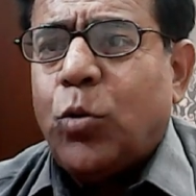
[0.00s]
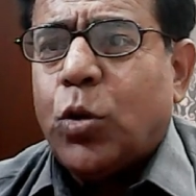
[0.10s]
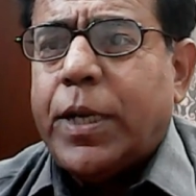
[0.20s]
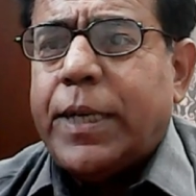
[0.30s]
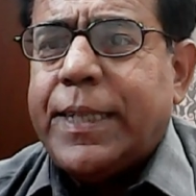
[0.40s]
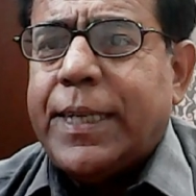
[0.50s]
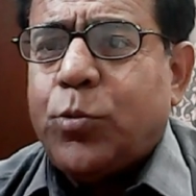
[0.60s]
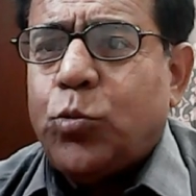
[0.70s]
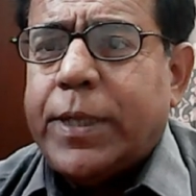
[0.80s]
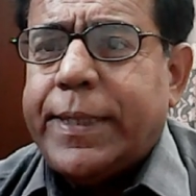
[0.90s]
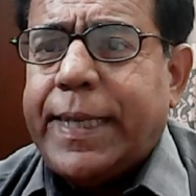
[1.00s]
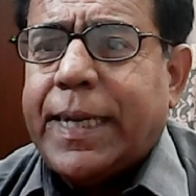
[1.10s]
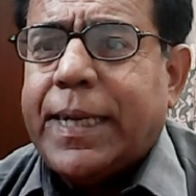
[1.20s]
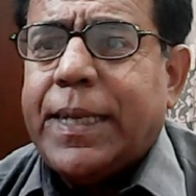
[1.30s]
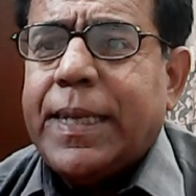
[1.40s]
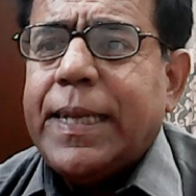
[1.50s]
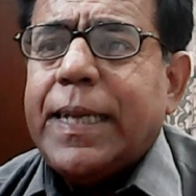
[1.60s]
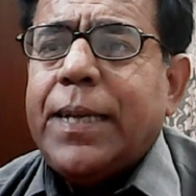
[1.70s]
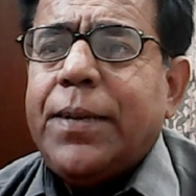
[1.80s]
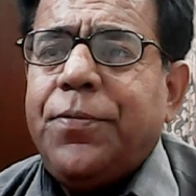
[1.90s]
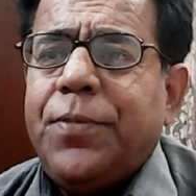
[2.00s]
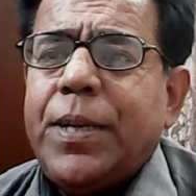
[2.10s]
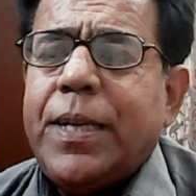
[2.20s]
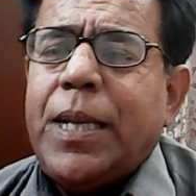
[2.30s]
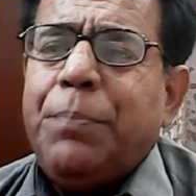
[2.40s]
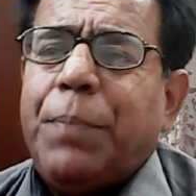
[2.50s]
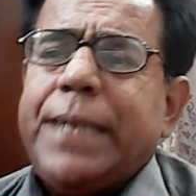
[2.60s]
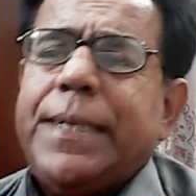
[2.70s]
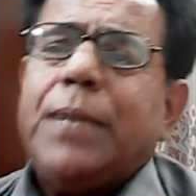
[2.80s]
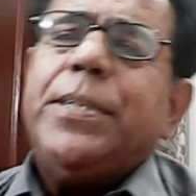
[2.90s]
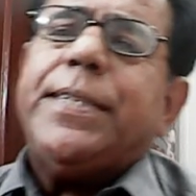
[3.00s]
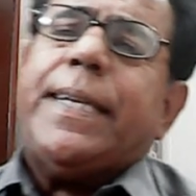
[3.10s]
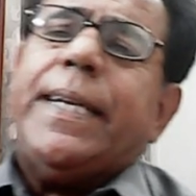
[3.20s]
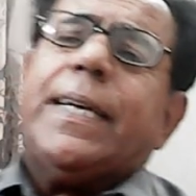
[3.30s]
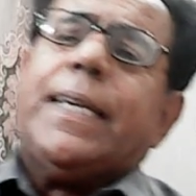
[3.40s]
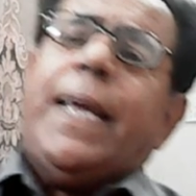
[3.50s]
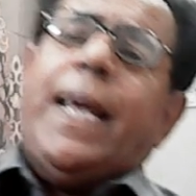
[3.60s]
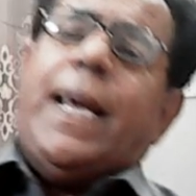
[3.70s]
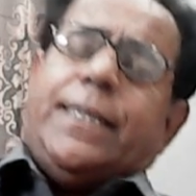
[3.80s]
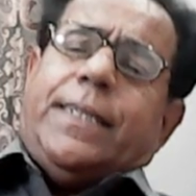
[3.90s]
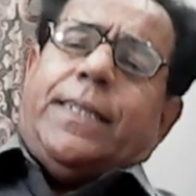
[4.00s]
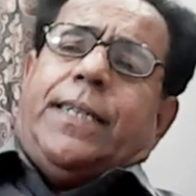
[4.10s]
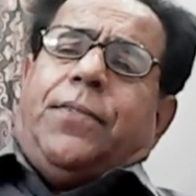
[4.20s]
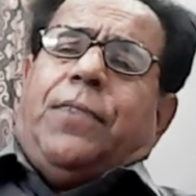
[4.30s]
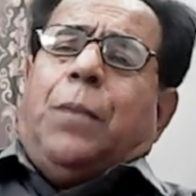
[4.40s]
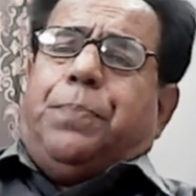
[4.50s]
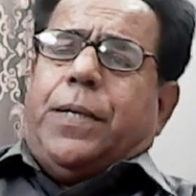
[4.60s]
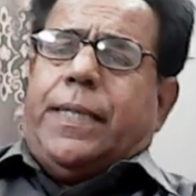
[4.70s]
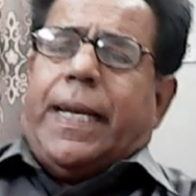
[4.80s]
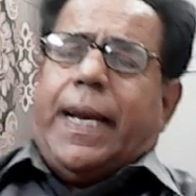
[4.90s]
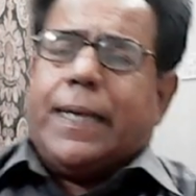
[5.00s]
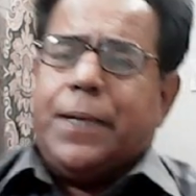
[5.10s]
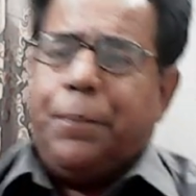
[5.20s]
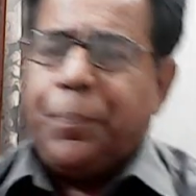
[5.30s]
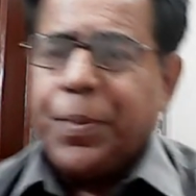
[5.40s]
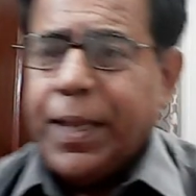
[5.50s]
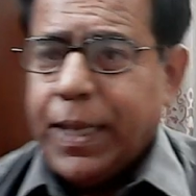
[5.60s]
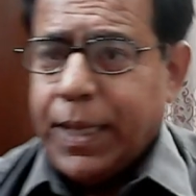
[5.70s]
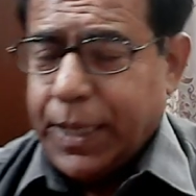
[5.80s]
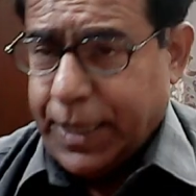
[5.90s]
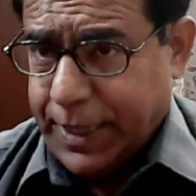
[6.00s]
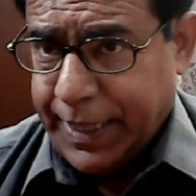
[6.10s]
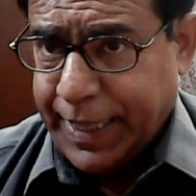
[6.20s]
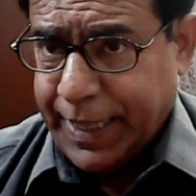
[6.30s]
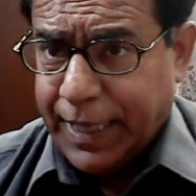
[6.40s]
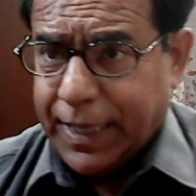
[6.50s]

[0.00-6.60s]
Okay, dear students, here a minor mistake has developed, that here